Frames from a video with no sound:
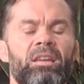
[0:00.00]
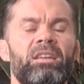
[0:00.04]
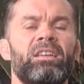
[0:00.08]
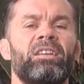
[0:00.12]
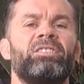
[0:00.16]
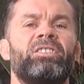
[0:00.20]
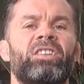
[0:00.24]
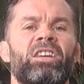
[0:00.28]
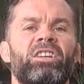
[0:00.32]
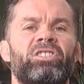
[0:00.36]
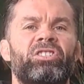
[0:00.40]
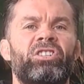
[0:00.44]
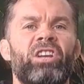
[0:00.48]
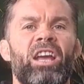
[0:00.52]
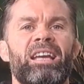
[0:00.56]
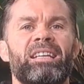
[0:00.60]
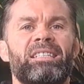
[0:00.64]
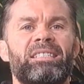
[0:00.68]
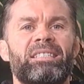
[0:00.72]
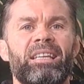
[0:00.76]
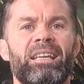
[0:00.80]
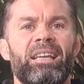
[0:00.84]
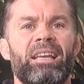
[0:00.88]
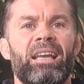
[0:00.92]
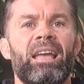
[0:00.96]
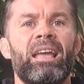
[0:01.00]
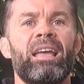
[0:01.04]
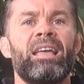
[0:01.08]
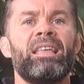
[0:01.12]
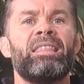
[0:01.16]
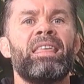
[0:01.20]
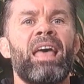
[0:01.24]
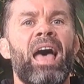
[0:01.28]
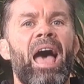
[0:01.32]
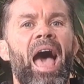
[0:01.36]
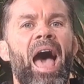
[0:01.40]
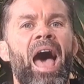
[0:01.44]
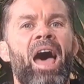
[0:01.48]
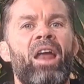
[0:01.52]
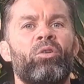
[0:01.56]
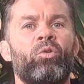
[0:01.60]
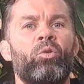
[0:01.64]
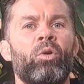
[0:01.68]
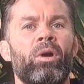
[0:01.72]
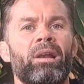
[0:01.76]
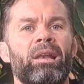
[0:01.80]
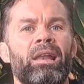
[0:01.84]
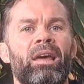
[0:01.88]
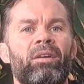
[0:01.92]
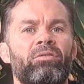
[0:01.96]
suggesting that
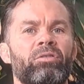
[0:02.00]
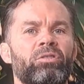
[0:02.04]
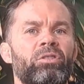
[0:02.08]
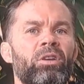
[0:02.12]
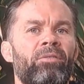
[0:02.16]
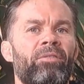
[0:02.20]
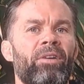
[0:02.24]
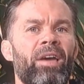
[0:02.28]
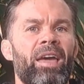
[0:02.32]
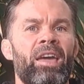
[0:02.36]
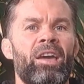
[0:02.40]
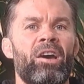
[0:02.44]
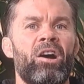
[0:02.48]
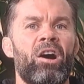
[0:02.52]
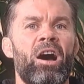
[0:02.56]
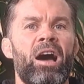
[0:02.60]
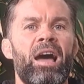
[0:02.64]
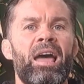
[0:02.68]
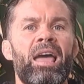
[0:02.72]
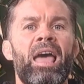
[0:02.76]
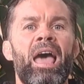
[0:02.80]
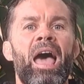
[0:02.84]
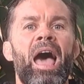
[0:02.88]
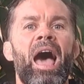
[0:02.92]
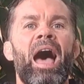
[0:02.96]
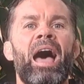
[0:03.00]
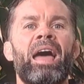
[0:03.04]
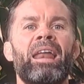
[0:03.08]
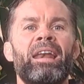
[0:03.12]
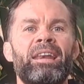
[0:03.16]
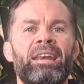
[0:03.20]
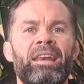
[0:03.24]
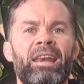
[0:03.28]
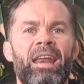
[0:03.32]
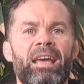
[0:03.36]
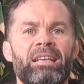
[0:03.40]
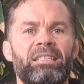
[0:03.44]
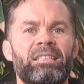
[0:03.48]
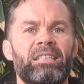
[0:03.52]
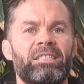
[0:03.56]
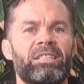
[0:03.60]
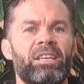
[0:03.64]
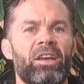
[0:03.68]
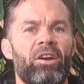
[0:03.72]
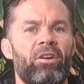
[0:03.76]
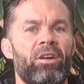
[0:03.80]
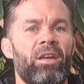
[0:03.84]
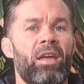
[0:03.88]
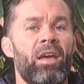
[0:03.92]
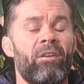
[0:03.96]
adequate levels of AI are
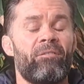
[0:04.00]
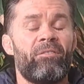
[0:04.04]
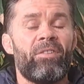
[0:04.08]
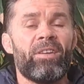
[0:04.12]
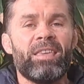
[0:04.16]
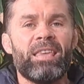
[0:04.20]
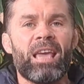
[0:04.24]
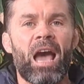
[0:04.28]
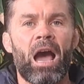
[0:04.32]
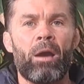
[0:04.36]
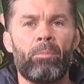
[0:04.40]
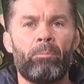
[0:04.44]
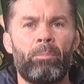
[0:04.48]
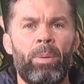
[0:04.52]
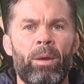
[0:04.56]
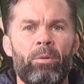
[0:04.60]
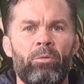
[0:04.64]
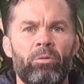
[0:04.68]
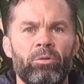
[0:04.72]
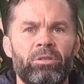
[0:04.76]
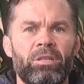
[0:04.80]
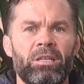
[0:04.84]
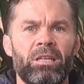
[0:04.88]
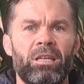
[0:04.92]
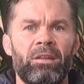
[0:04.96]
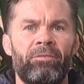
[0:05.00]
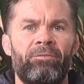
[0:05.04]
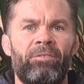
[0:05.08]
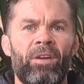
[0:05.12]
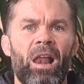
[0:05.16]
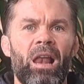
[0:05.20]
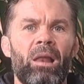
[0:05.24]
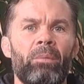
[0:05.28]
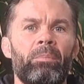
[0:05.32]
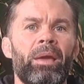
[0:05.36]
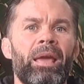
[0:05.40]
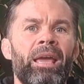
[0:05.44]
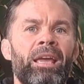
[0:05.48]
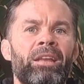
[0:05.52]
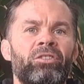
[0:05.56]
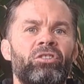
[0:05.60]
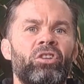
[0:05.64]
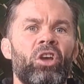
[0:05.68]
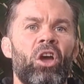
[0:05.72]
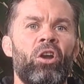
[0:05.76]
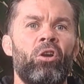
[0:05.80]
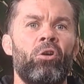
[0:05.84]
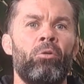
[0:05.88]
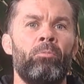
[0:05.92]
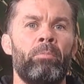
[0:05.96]
necessary for young people to develop
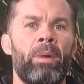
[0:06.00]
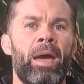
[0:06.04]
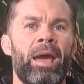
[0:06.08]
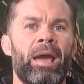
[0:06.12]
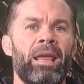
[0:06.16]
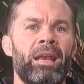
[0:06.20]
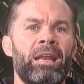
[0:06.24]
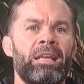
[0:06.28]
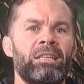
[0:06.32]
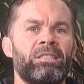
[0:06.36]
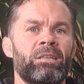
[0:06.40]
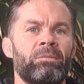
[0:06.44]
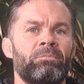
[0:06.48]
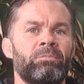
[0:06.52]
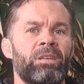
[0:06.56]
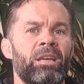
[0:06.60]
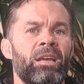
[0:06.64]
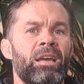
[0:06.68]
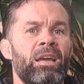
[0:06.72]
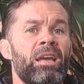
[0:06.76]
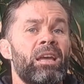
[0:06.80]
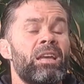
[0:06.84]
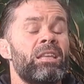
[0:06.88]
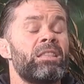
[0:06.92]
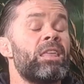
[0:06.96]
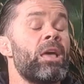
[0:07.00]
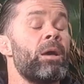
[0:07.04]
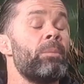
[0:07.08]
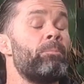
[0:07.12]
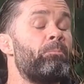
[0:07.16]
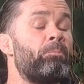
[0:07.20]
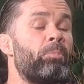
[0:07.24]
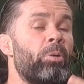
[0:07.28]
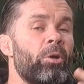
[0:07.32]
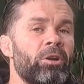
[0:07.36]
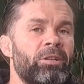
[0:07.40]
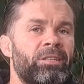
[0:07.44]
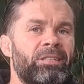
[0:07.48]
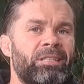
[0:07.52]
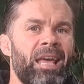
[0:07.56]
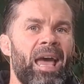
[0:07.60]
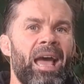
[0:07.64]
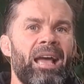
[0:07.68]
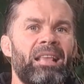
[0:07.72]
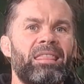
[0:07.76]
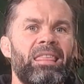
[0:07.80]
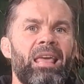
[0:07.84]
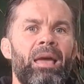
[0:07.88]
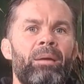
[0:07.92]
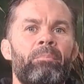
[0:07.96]
internal mechanisms that
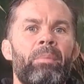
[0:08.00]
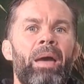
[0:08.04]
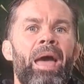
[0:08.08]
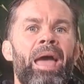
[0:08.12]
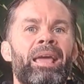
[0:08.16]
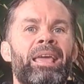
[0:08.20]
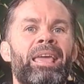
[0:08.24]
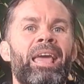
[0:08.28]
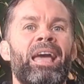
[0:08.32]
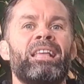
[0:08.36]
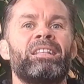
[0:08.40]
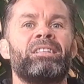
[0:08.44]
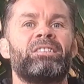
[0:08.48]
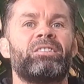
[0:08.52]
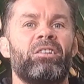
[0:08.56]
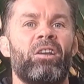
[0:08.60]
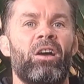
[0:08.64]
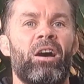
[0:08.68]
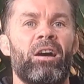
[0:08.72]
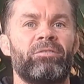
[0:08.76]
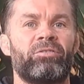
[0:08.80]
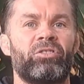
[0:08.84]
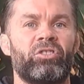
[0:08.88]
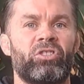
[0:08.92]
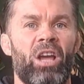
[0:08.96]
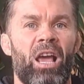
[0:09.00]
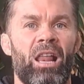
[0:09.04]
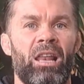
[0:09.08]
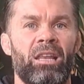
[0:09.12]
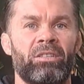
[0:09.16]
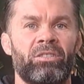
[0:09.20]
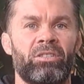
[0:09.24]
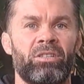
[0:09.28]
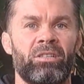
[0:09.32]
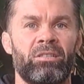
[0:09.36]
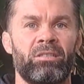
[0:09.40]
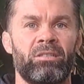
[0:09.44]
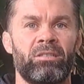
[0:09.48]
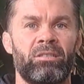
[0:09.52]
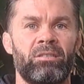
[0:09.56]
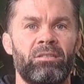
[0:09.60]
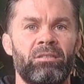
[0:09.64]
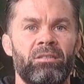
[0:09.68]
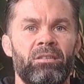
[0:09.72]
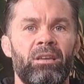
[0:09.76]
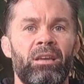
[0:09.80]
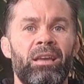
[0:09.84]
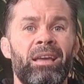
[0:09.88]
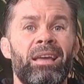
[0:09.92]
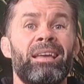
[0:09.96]
protect them against life's challenges,
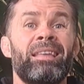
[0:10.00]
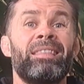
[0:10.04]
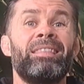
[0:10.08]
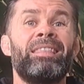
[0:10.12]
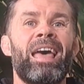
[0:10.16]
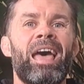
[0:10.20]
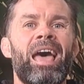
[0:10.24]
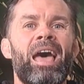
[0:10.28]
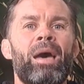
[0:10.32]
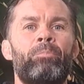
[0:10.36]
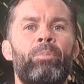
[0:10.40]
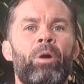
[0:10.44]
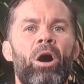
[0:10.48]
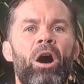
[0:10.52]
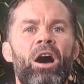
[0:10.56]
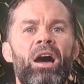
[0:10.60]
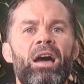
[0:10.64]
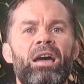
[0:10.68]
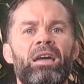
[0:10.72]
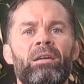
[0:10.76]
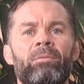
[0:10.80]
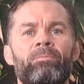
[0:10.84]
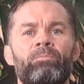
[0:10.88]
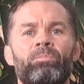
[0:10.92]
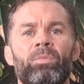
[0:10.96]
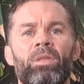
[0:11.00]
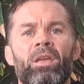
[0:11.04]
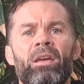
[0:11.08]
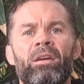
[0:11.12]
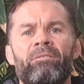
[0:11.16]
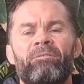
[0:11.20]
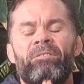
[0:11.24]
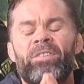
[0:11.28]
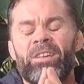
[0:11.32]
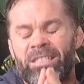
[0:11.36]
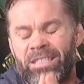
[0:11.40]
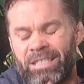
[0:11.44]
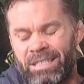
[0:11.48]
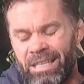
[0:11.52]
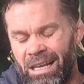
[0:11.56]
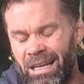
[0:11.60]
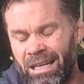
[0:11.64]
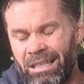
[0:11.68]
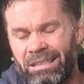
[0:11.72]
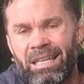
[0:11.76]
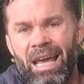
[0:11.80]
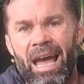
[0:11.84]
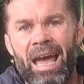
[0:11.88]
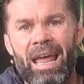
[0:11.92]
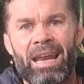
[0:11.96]
thereby
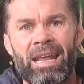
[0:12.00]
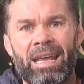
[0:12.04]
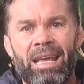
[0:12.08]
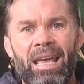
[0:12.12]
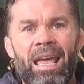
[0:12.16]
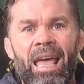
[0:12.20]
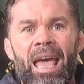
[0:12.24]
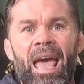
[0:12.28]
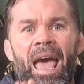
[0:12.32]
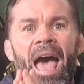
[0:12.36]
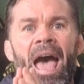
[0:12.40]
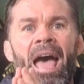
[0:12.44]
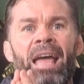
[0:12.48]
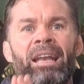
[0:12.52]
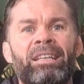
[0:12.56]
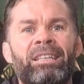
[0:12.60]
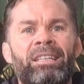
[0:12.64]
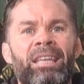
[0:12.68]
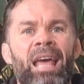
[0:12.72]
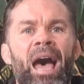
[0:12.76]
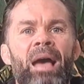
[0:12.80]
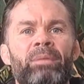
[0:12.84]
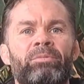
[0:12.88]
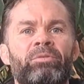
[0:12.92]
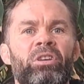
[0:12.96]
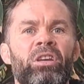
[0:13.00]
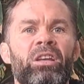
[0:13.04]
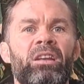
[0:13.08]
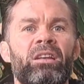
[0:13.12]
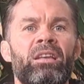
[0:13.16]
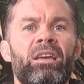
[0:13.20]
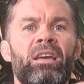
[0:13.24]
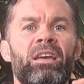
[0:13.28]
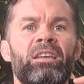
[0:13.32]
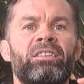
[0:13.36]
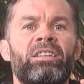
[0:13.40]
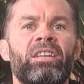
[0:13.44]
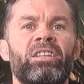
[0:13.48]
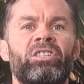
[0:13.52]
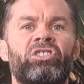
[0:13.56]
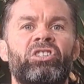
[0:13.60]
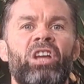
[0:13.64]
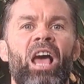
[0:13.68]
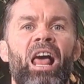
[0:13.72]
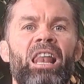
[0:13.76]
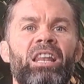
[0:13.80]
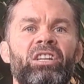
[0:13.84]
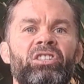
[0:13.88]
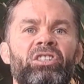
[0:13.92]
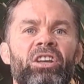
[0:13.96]
facilitating adaptation to
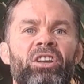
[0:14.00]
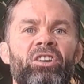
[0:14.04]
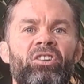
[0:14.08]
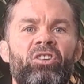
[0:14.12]
challenging